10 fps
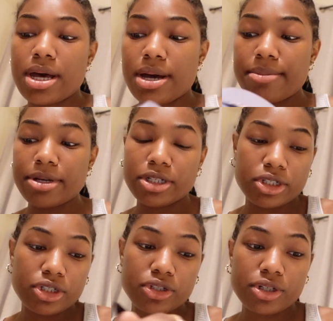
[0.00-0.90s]
I'm
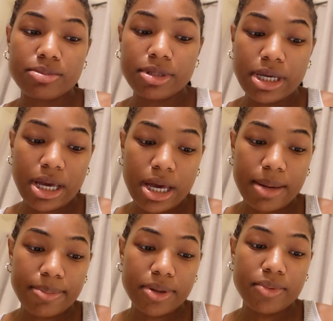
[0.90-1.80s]
extremely
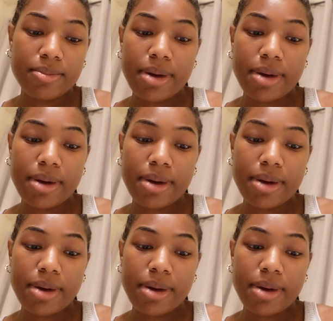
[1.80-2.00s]
happy with